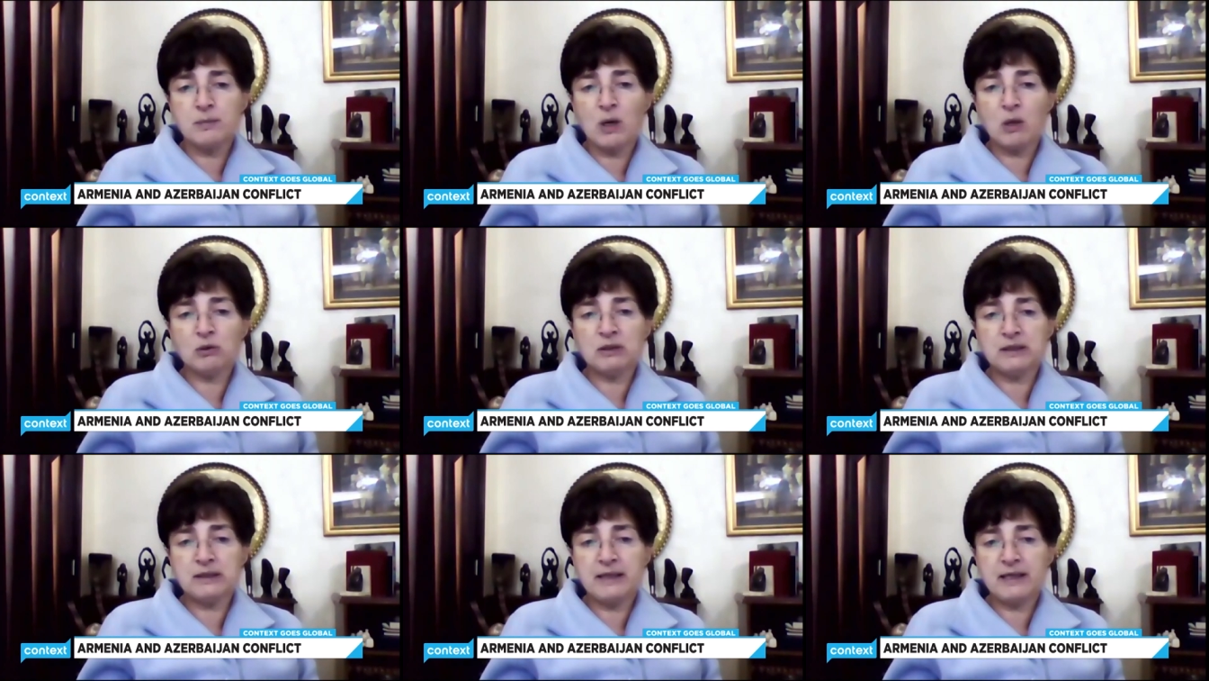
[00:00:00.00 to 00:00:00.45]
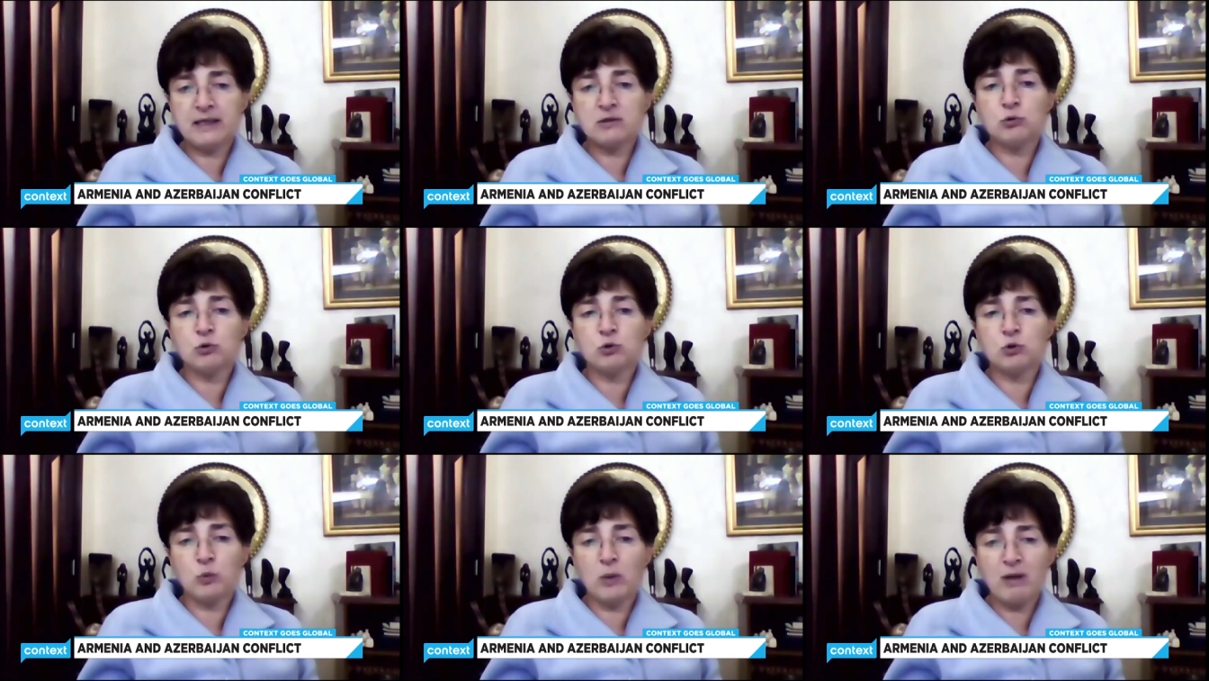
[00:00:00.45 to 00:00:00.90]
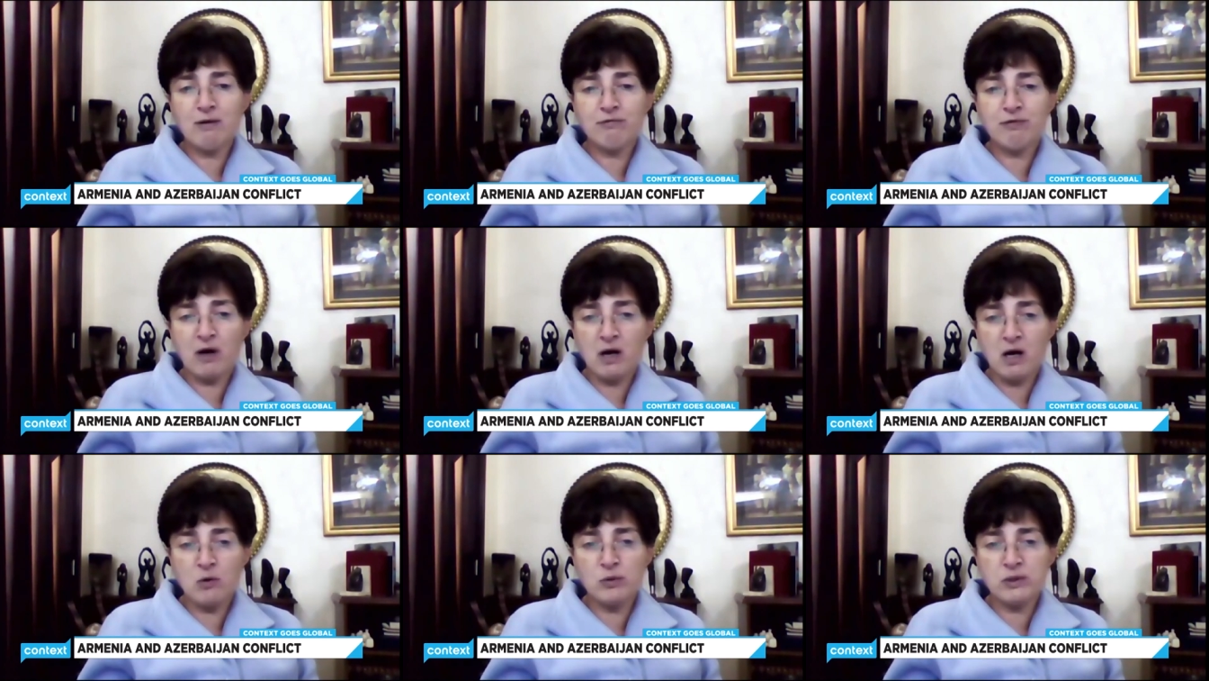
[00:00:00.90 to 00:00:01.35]
It's about 10 to
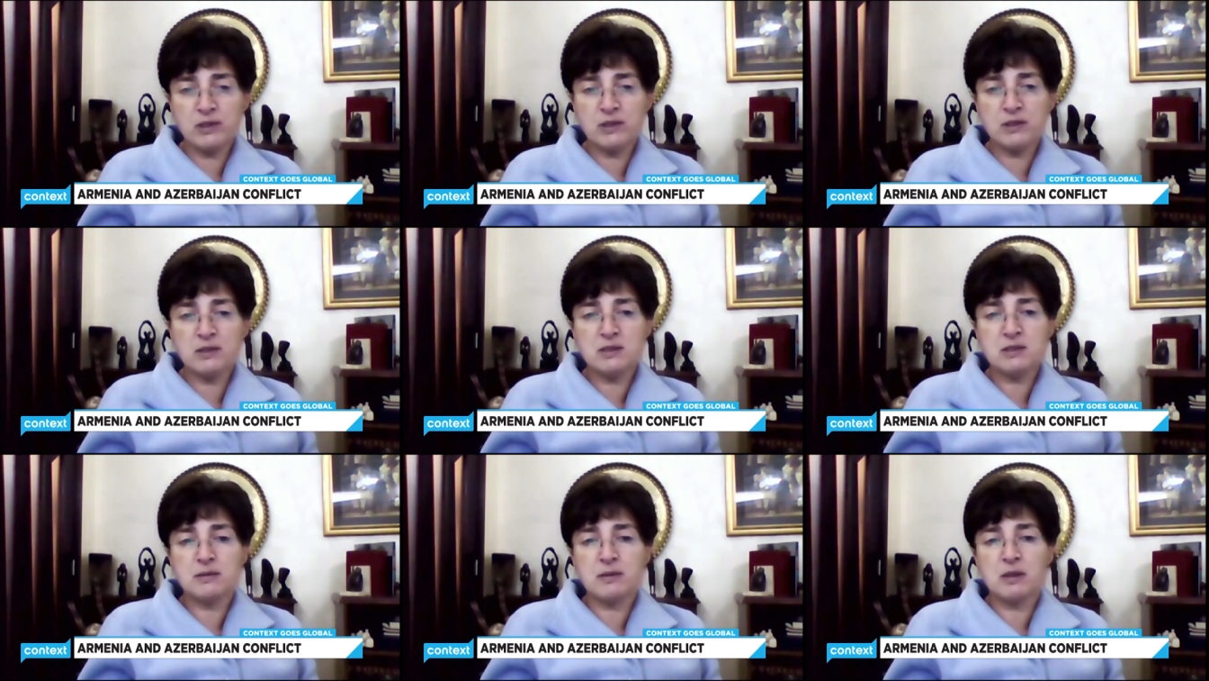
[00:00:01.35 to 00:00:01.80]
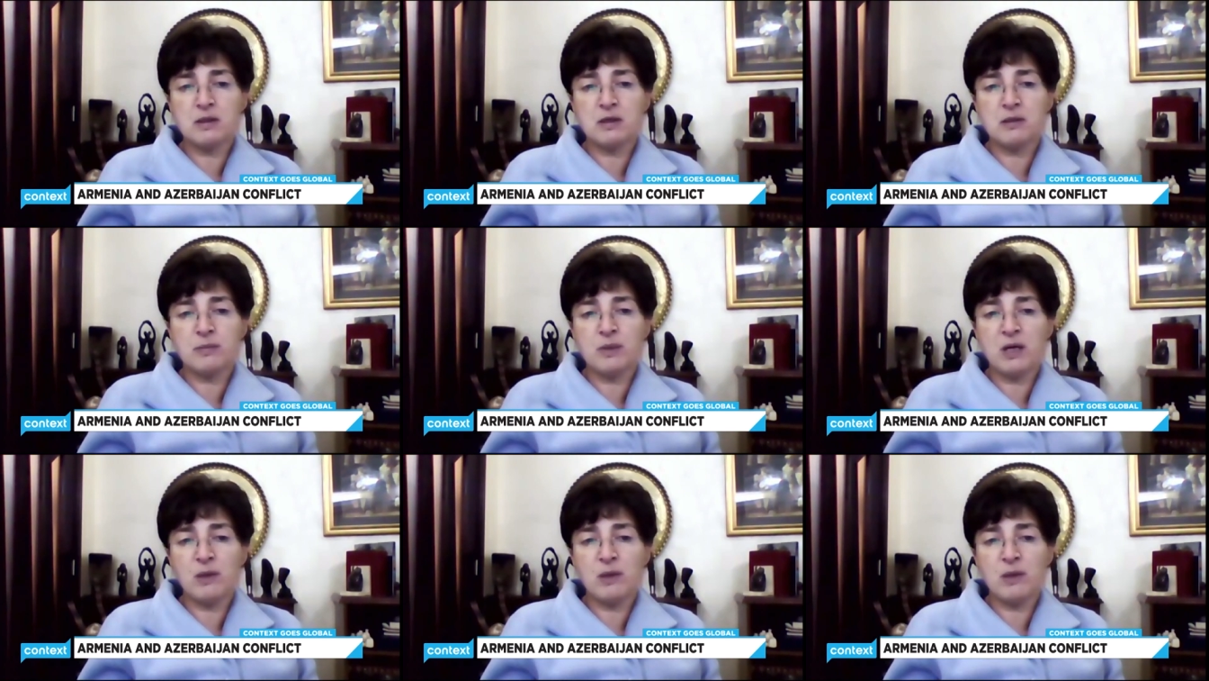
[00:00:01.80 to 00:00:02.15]
12 hours uh,